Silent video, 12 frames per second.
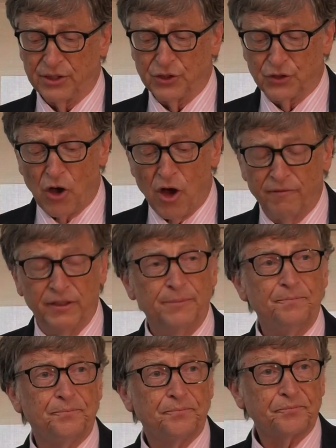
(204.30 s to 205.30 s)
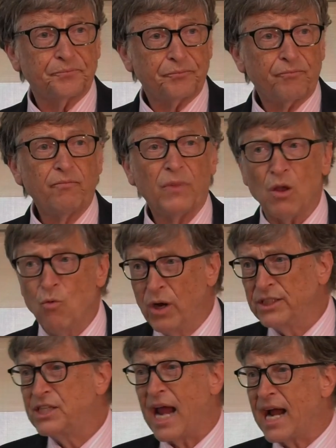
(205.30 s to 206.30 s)
to solve it.
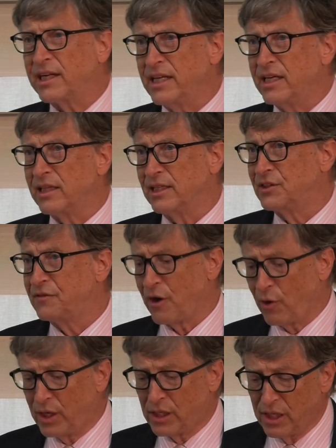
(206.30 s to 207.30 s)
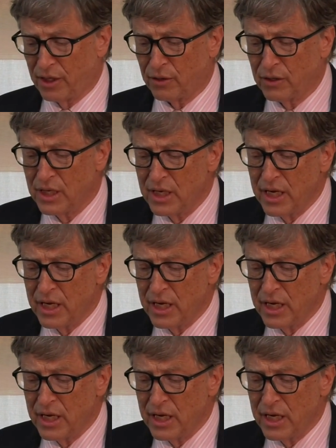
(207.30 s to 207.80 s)
One tactic that's very clear